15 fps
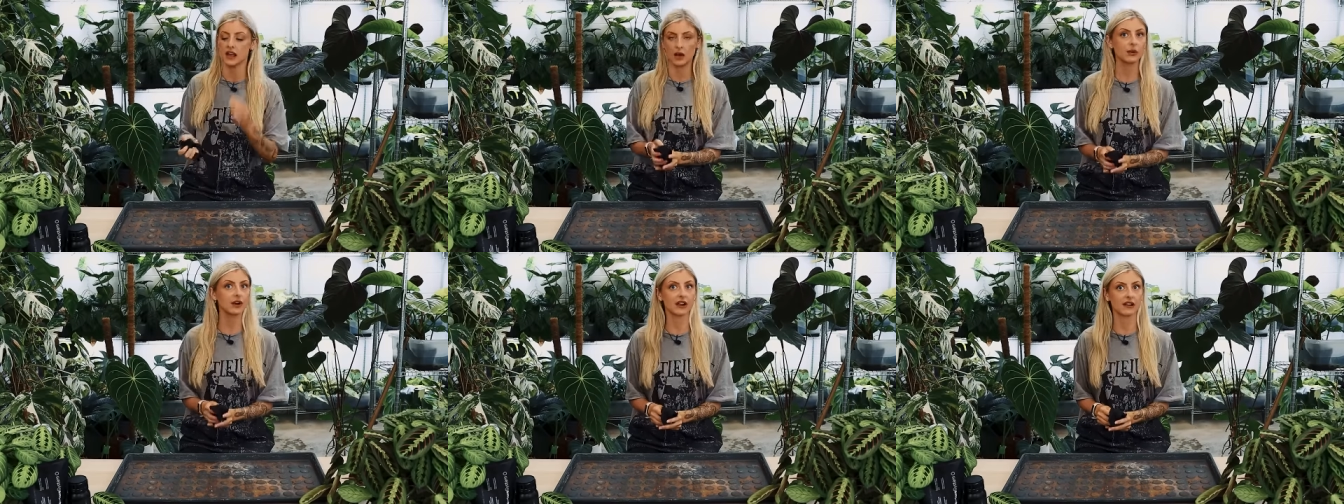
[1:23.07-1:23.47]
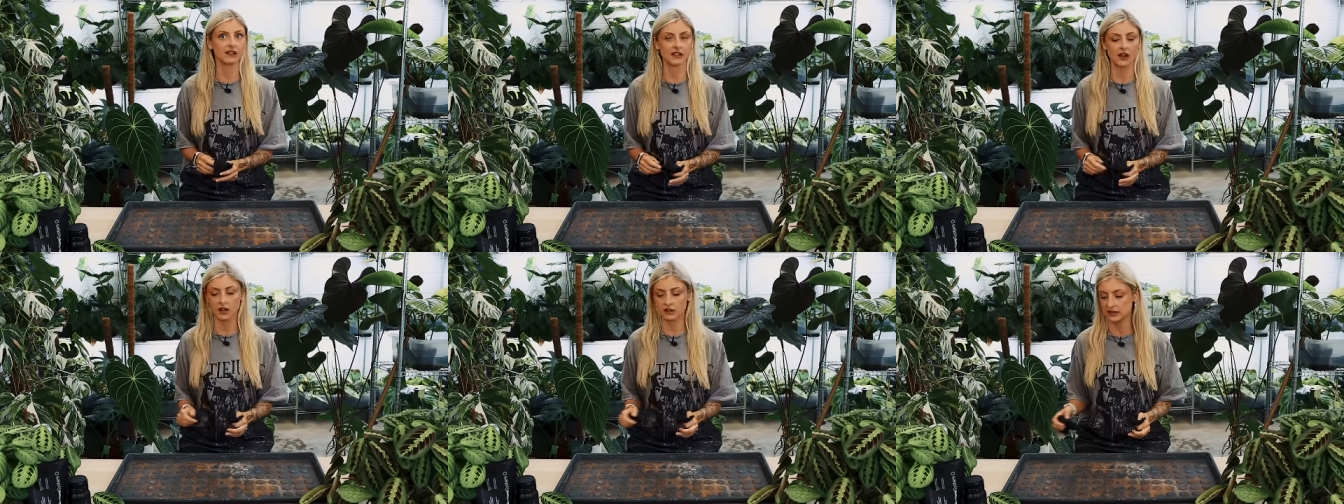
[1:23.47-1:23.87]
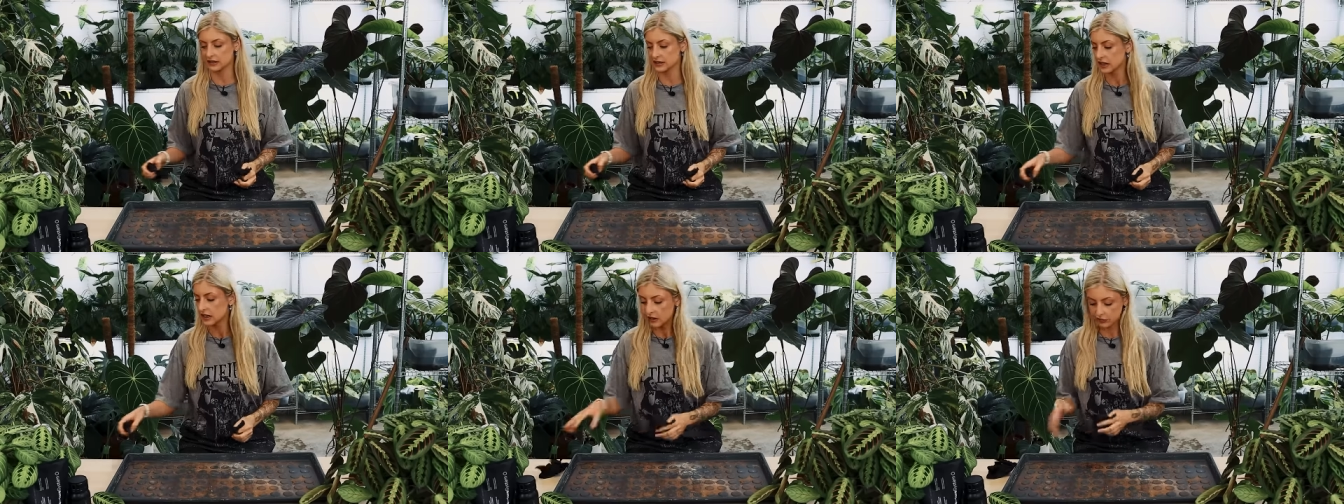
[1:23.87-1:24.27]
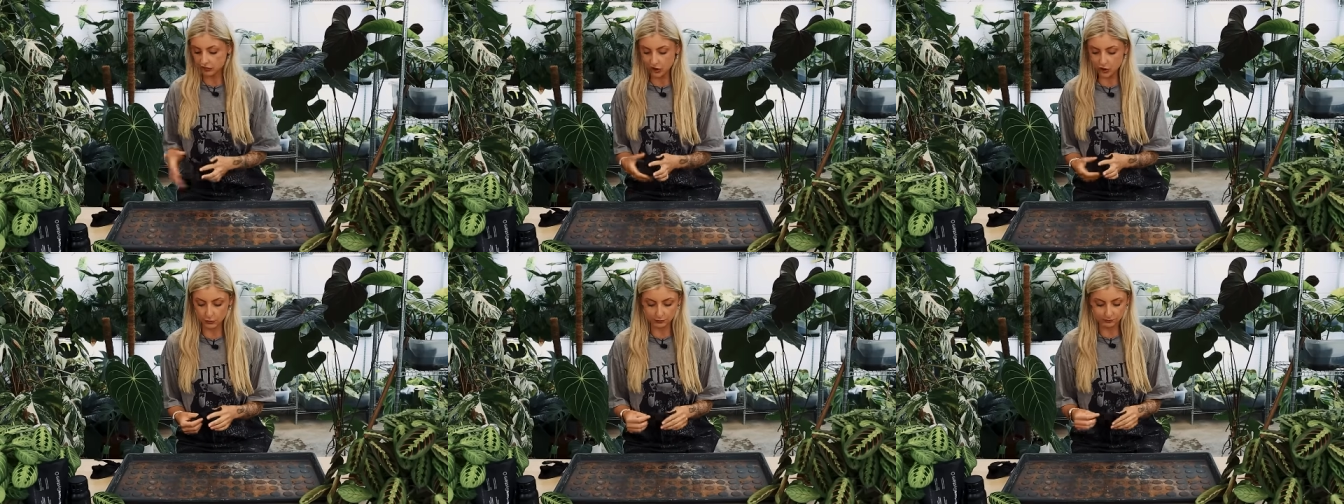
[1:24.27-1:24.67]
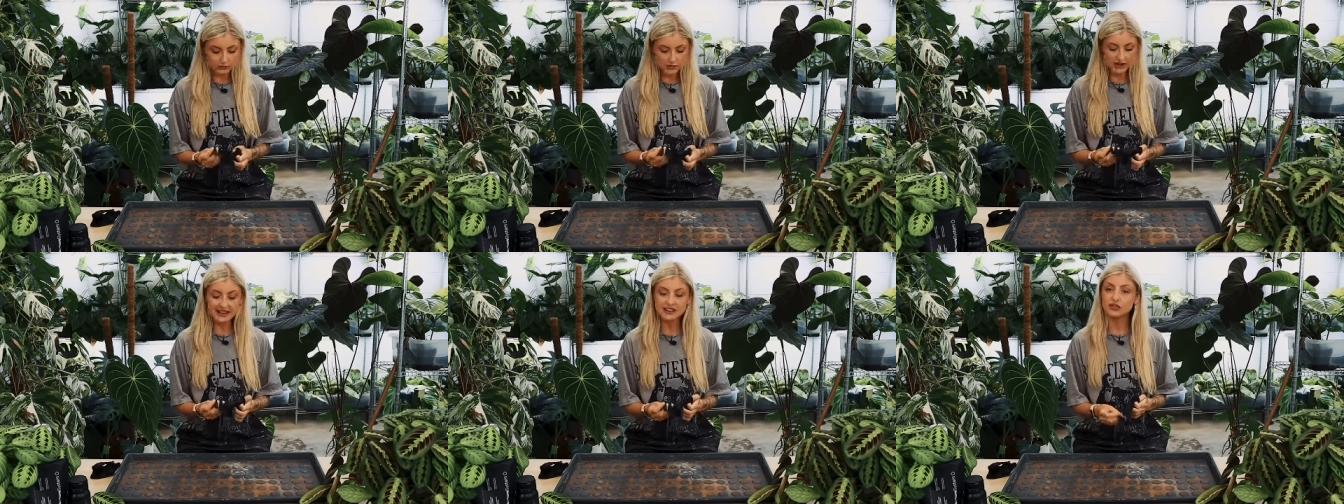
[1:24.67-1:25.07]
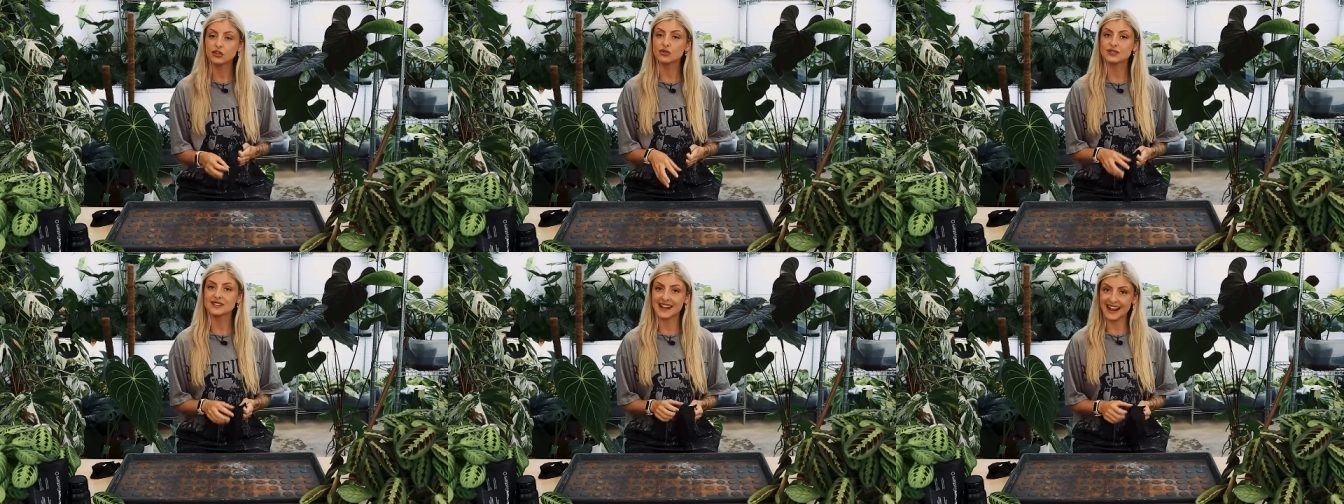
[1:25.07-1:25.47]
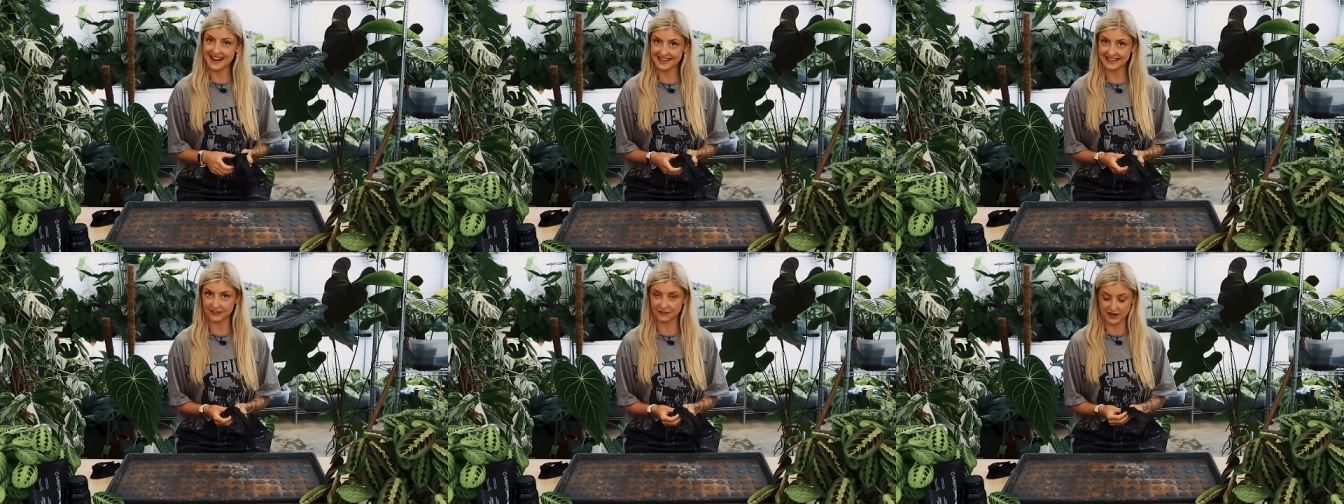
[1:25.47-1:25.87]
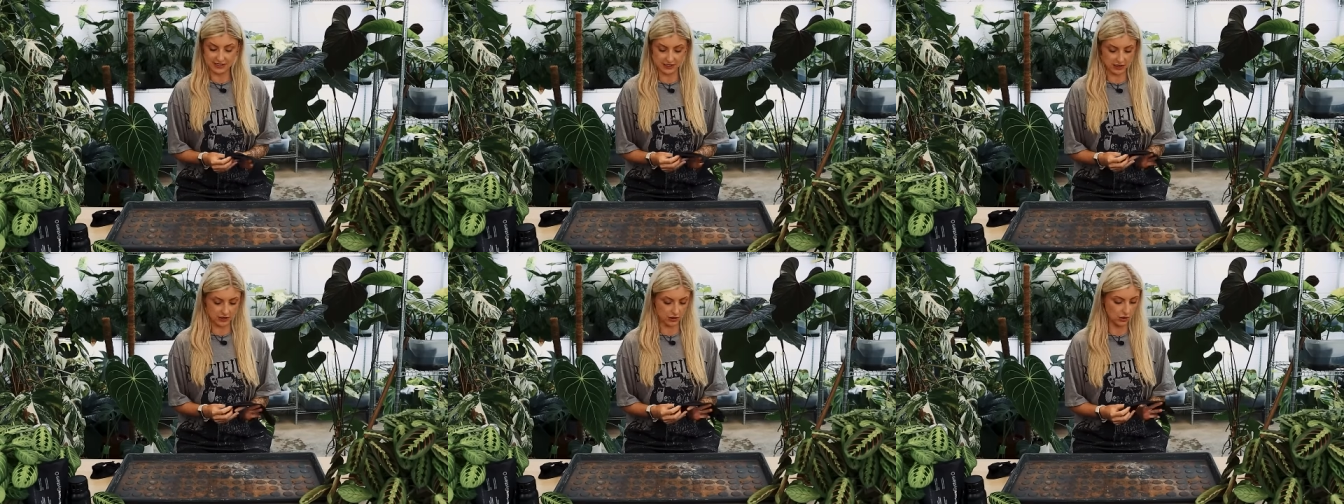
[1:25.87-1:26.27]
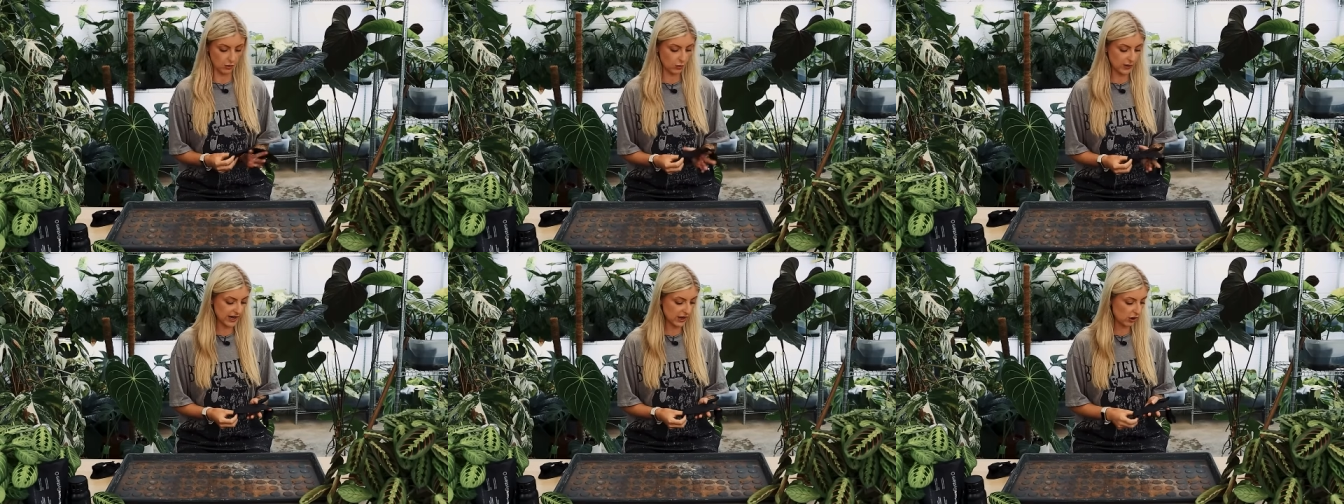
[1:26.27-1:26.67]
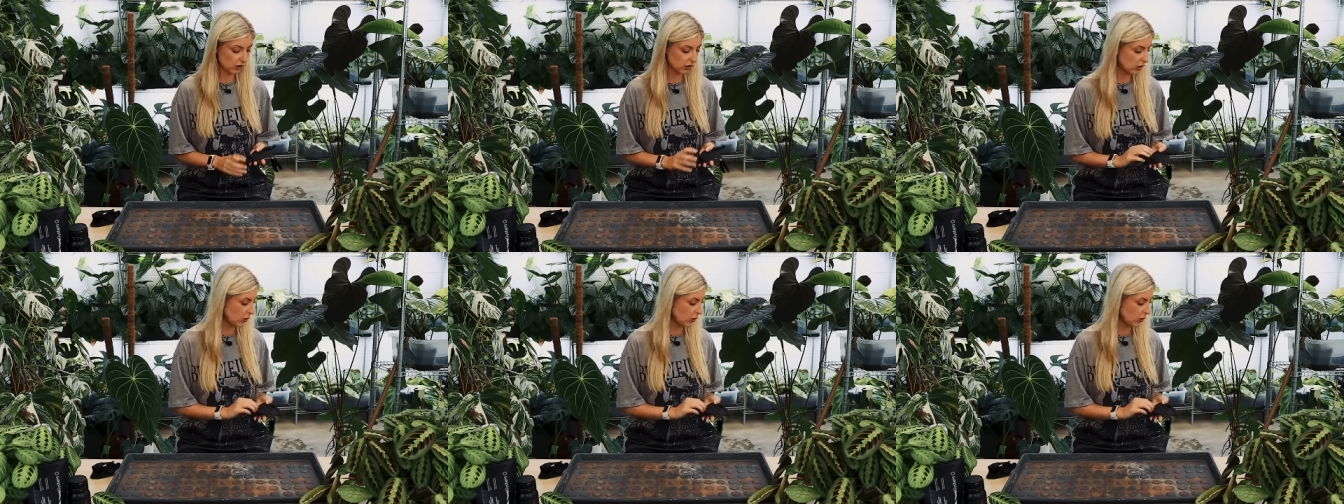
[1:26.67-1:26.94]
I'm going to get started. So in today's video, we are